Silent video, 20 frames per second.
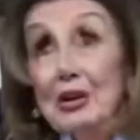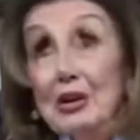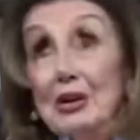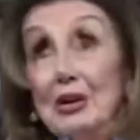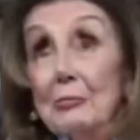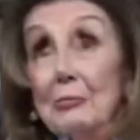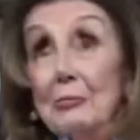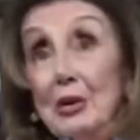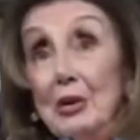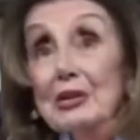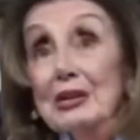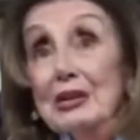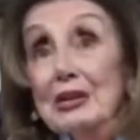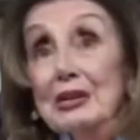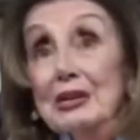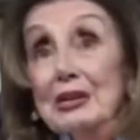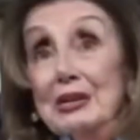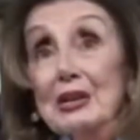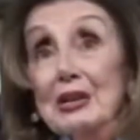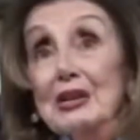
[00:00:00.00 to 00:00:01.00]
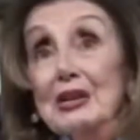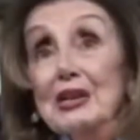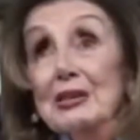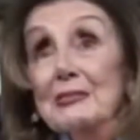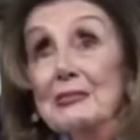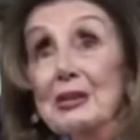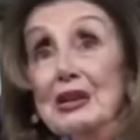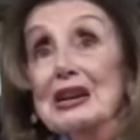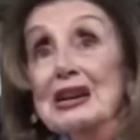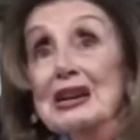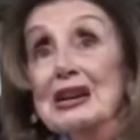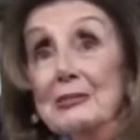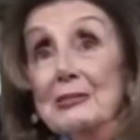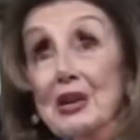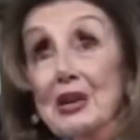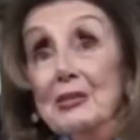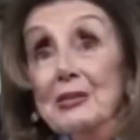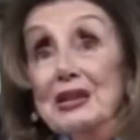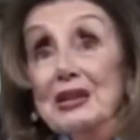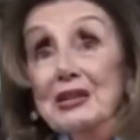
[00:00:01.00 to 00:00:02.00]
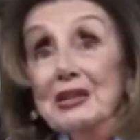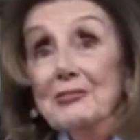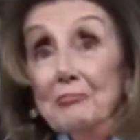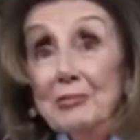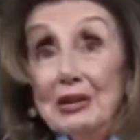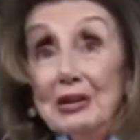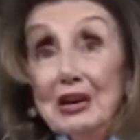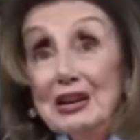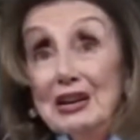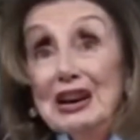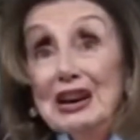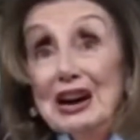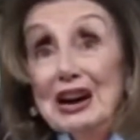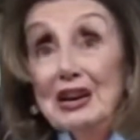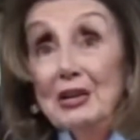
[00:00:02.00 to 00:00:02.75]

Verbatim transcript: Martha's Vineyard Police Department. How can I help